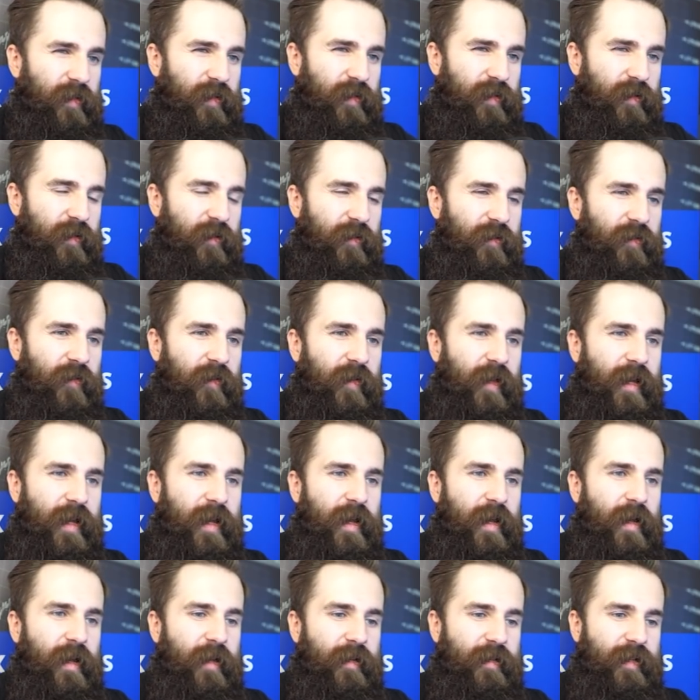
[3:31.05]
not really
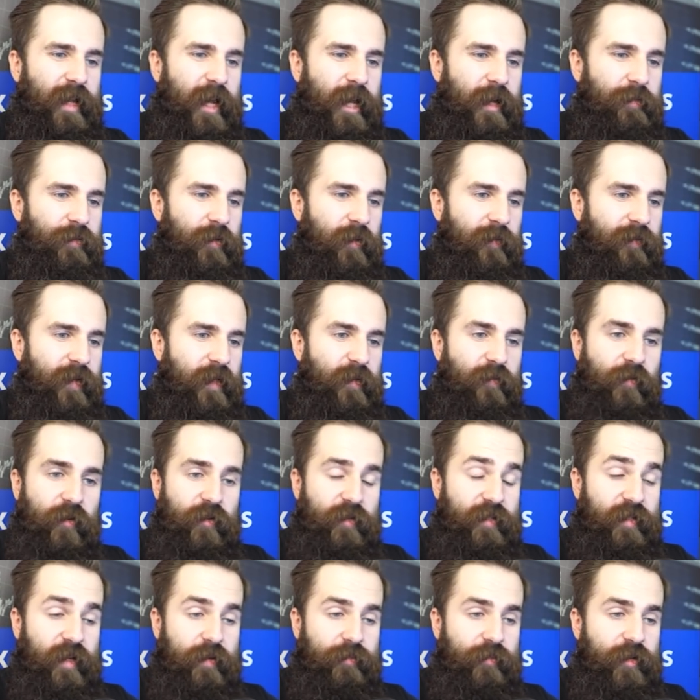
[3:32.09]
take profit for
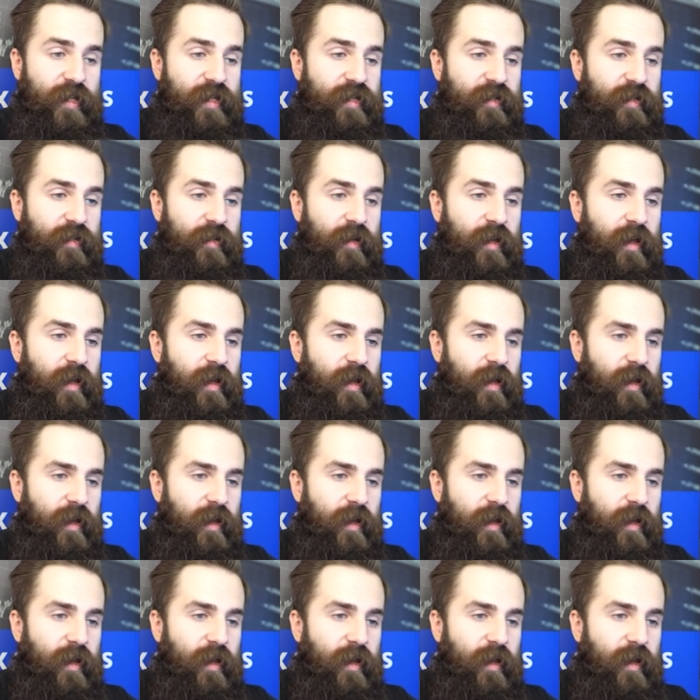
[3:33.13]
some reason,